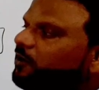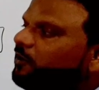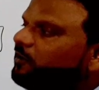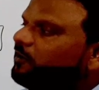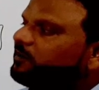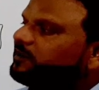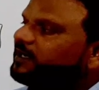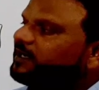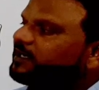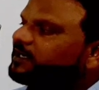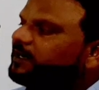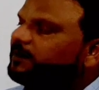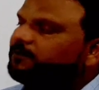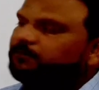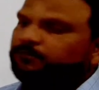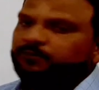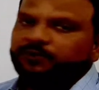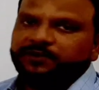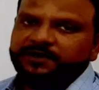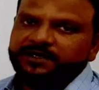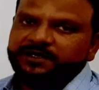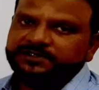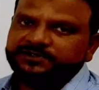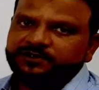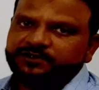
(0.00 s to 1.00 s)
all the
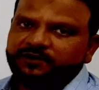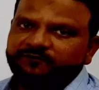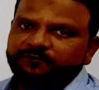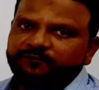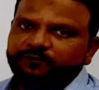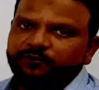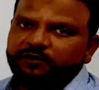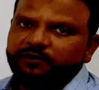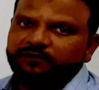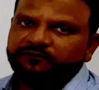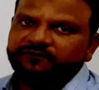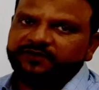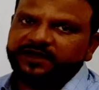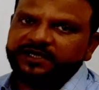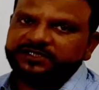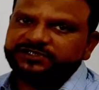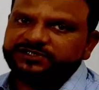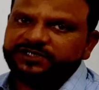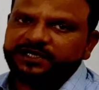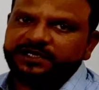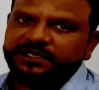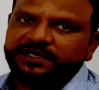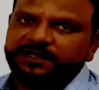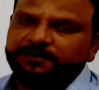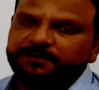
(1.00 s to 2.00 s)
components of mole
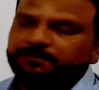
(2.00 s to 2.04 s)
fraction,